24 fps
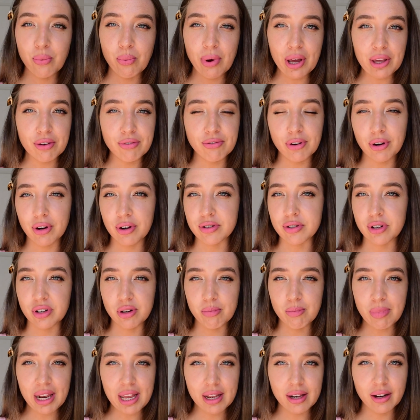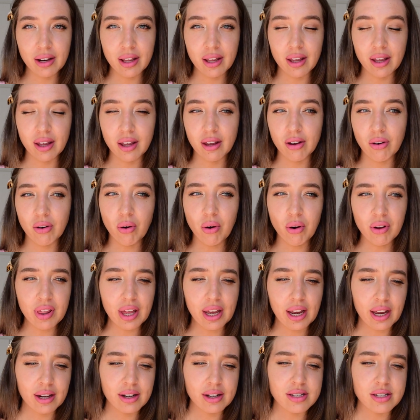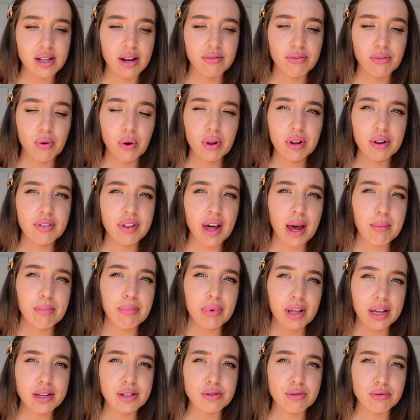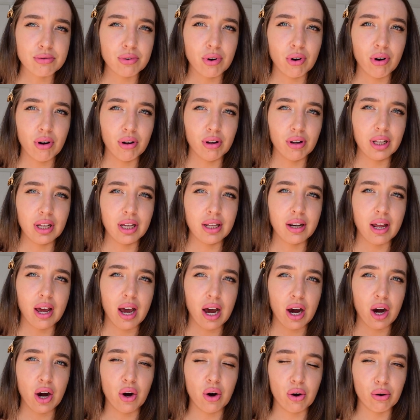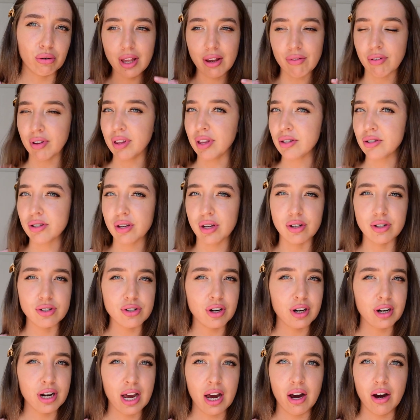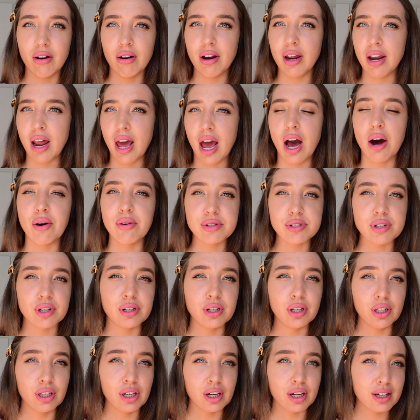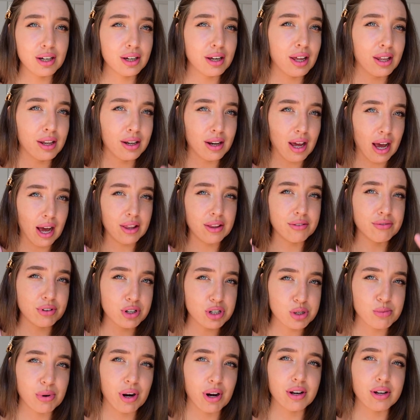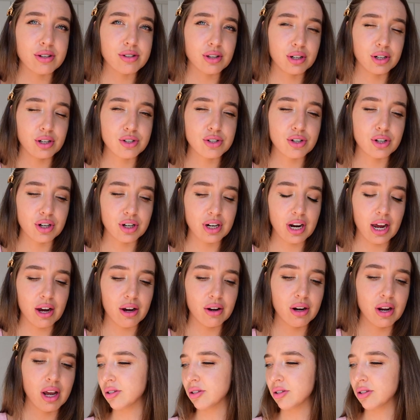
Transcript: way you focus on your blending, all that kind of stuff, all of that plays a role in how everything's going to turn out and how it's going to look and how the finished product's going to turn out.